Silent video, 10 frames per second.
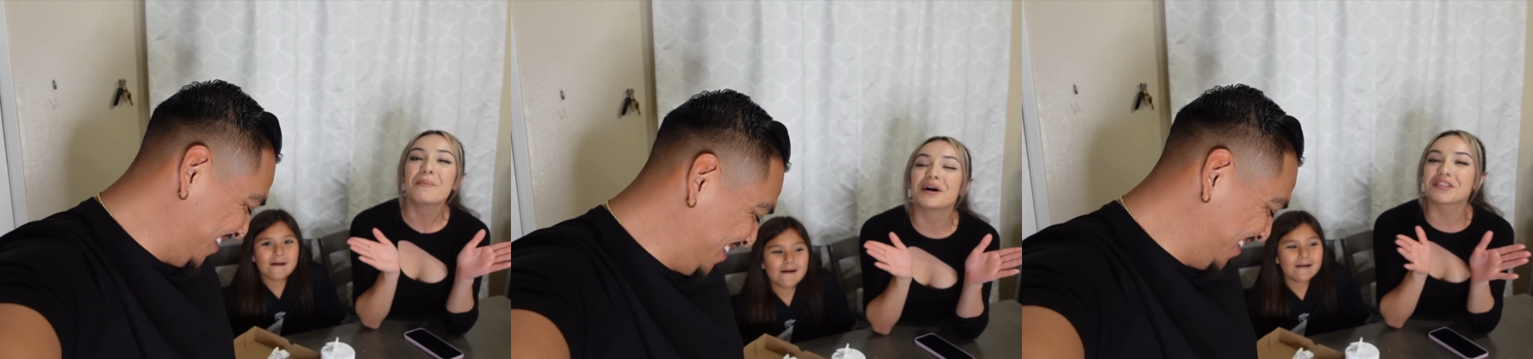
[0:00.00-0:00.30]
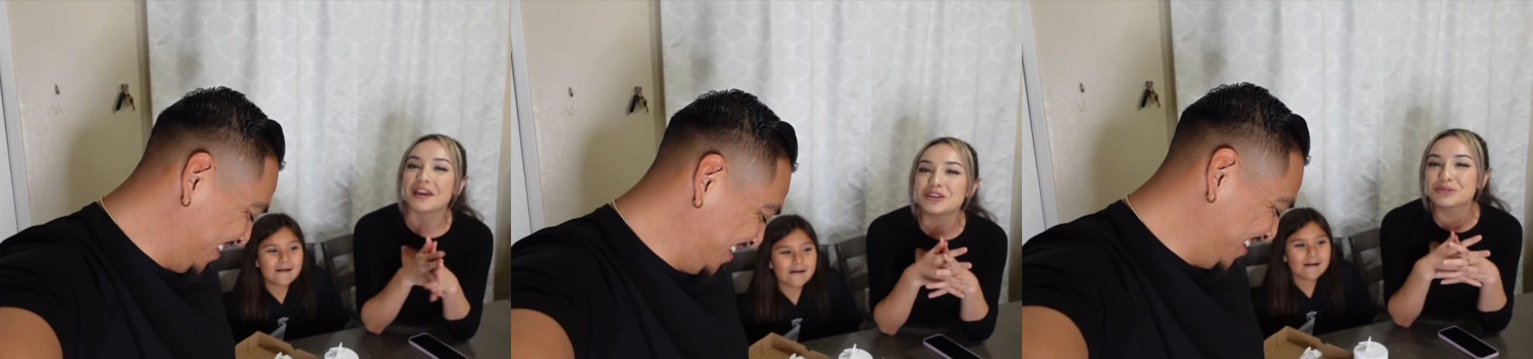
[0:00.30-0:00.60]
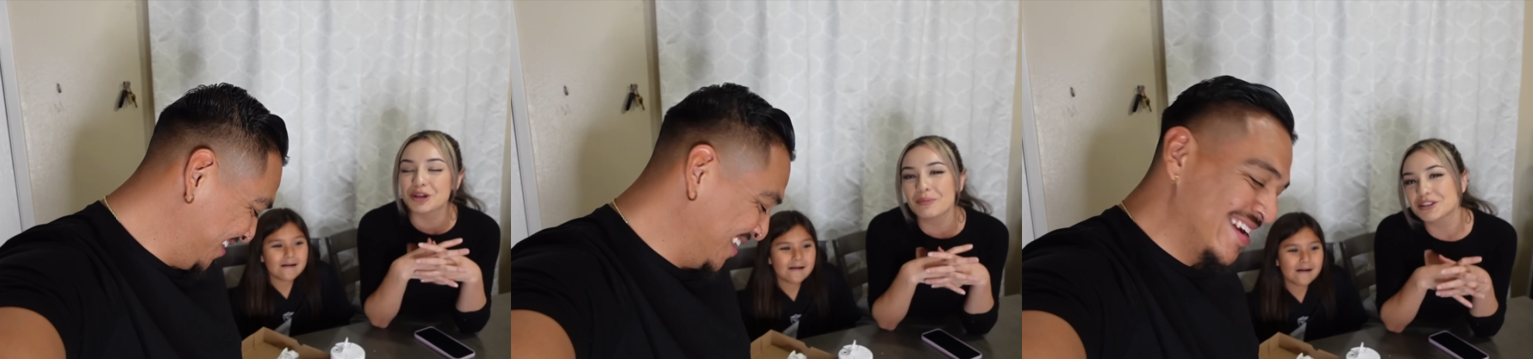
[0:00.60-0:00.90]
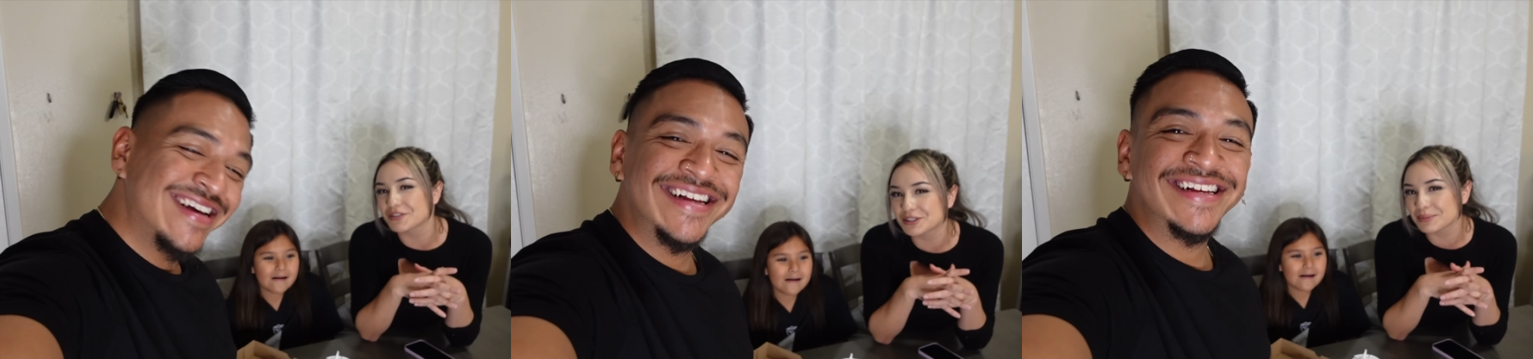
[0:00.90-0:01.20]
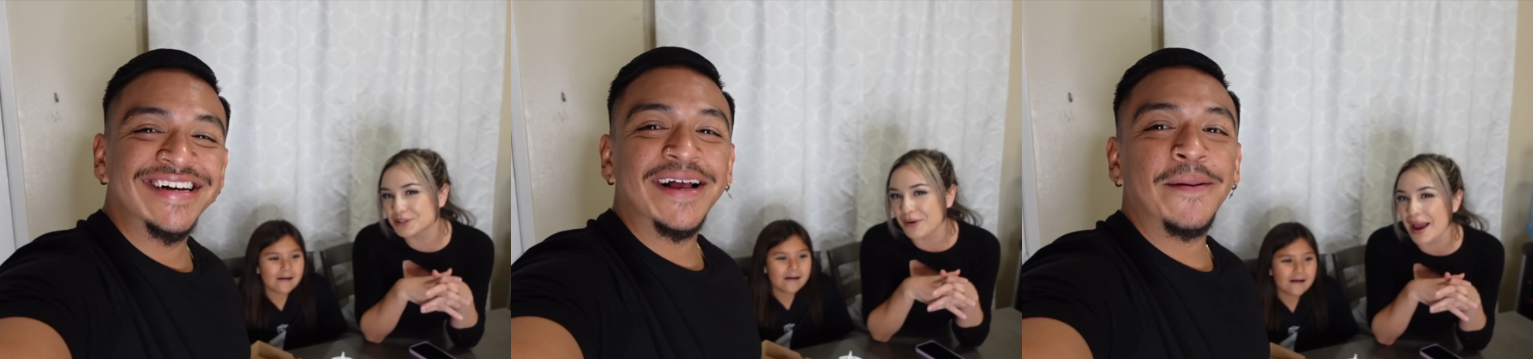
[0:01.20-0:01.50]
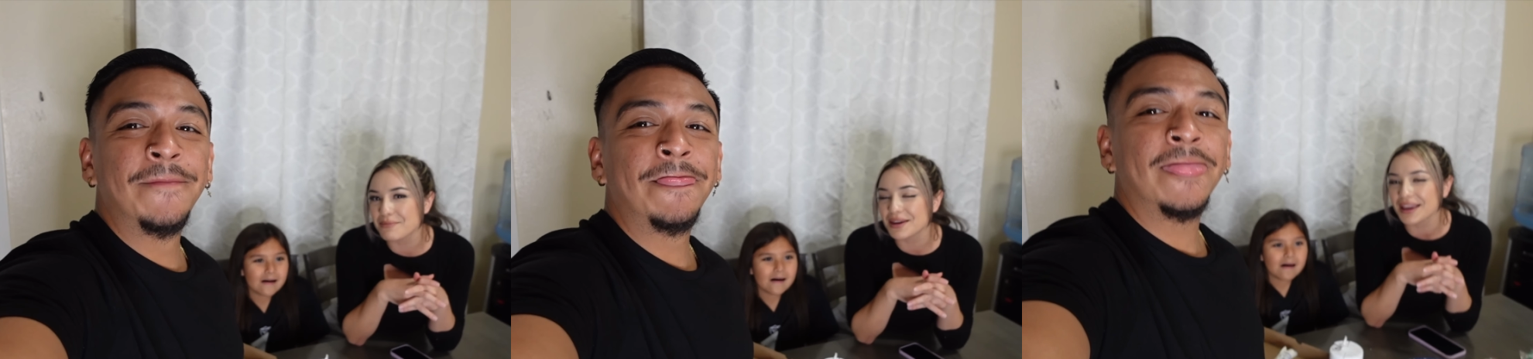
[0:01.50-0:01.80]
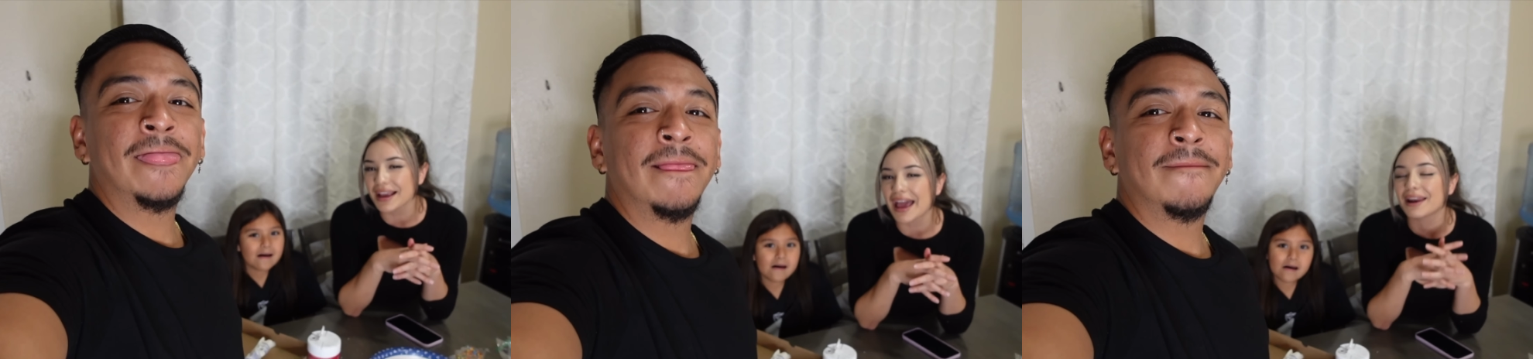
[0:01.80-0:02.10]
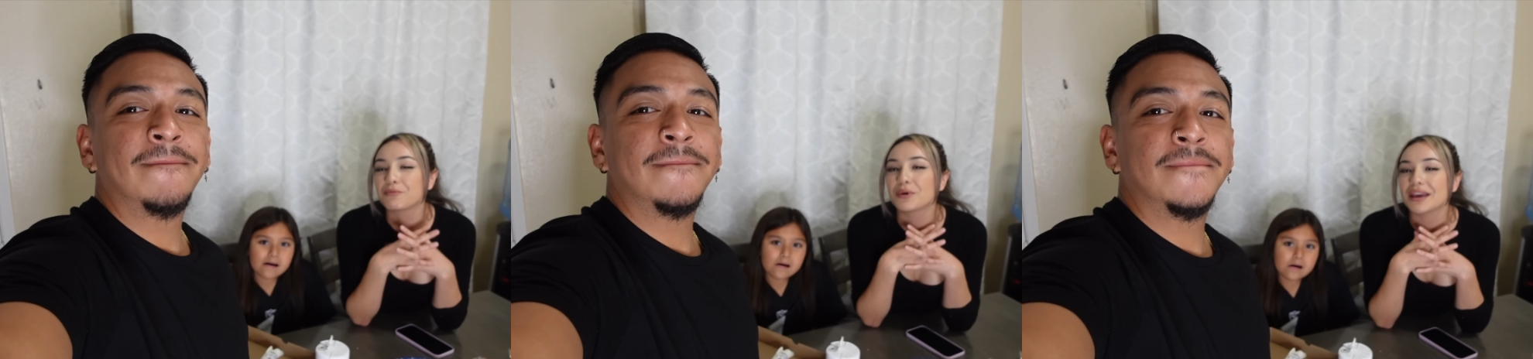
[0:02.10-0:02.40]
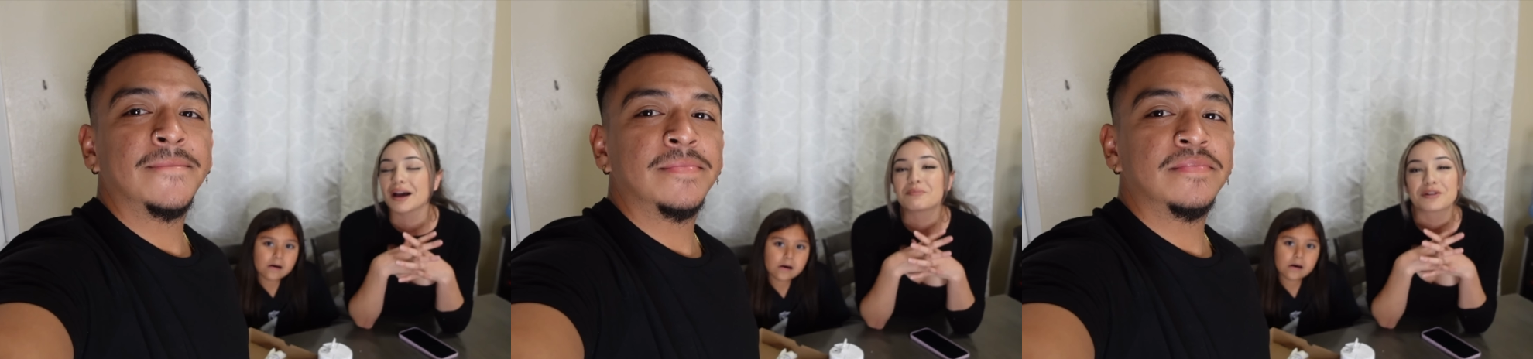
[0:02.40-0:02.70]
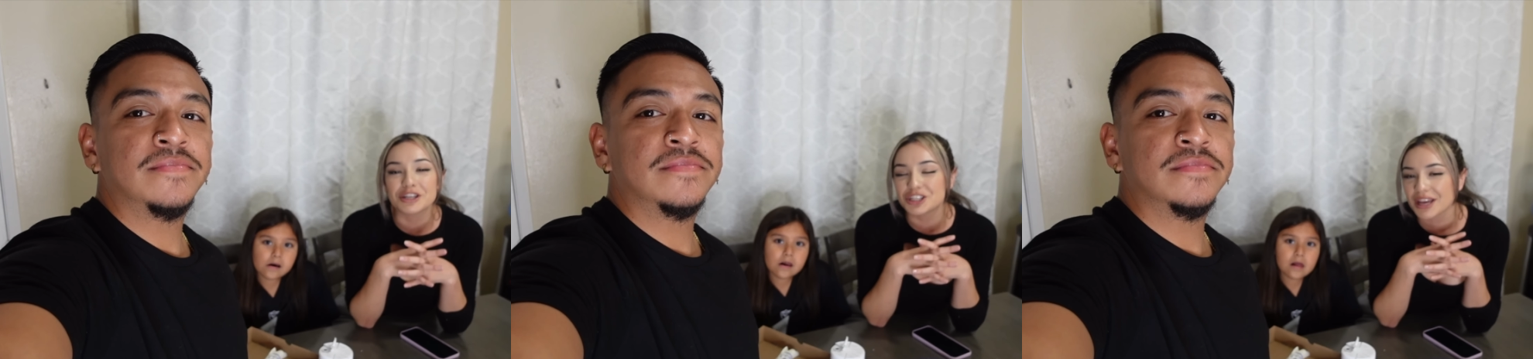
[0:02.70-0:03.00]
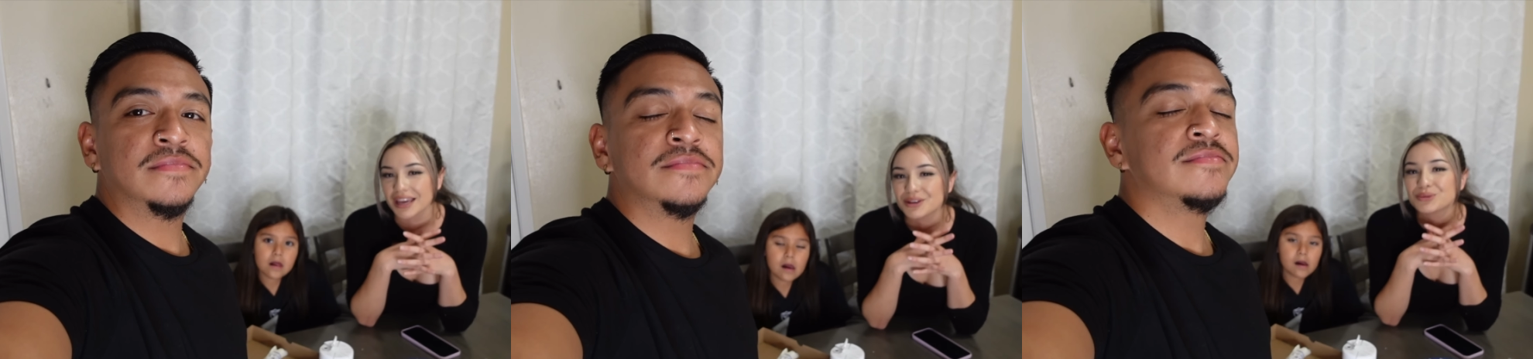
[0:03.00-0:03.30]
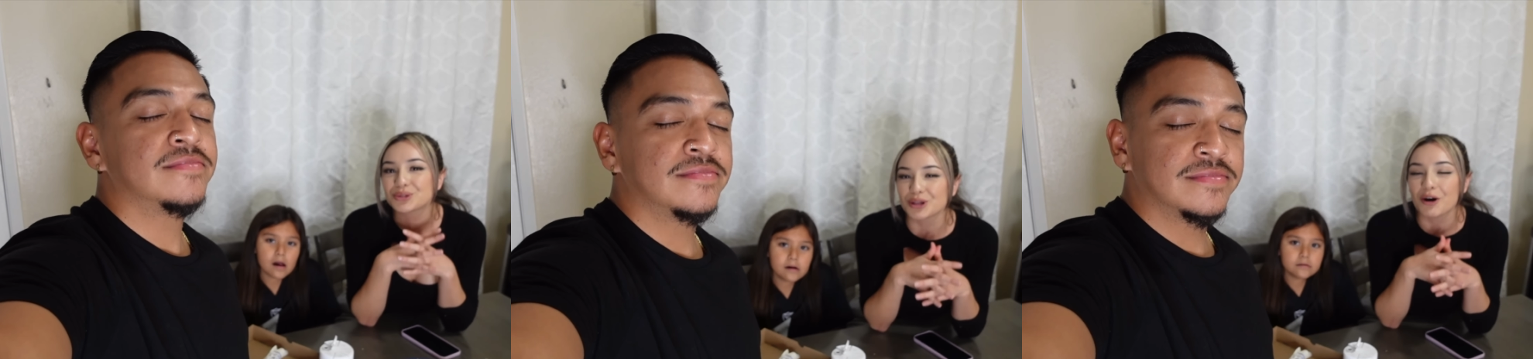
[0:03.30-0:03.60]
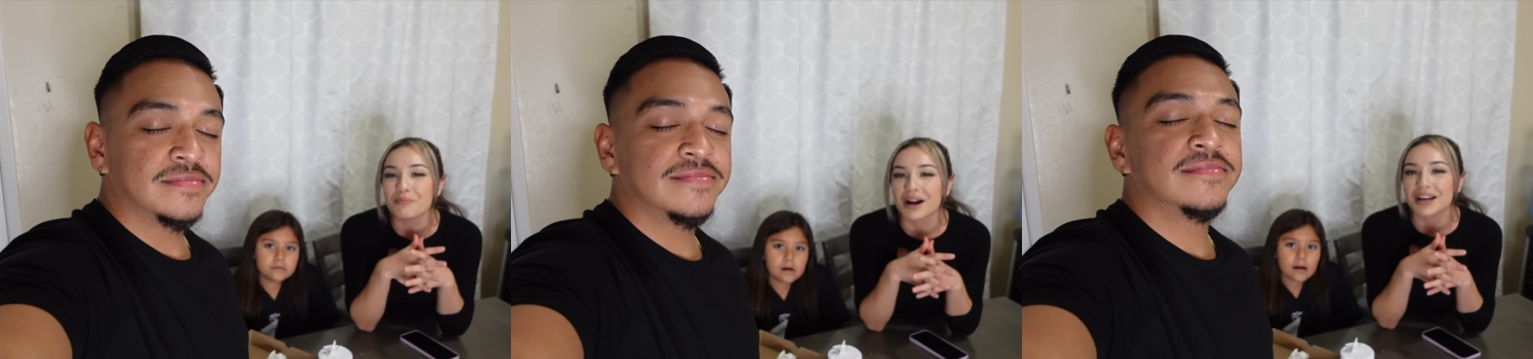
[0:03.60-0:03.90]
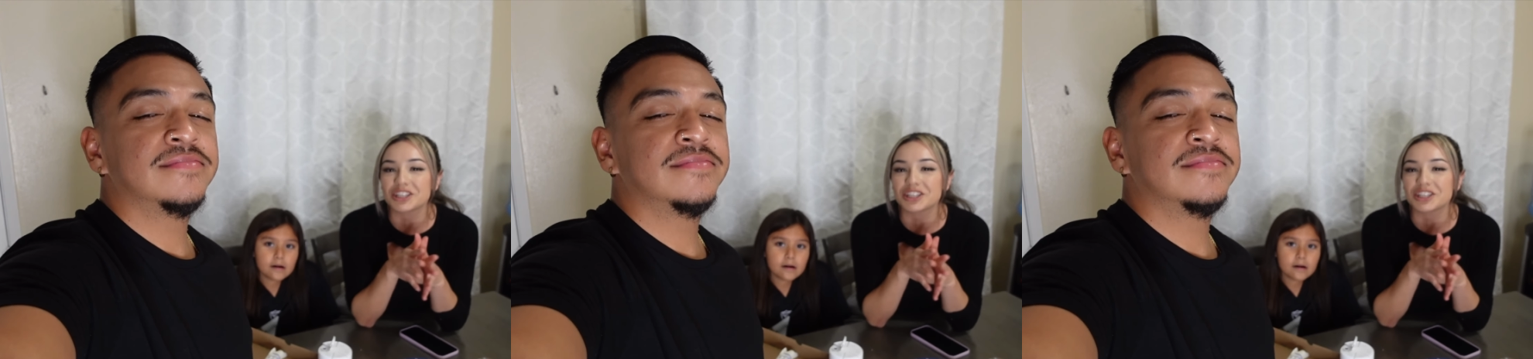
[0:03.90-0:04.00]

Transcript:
Speaker 1: but thank you so much for subscribing and we appreciate you so much.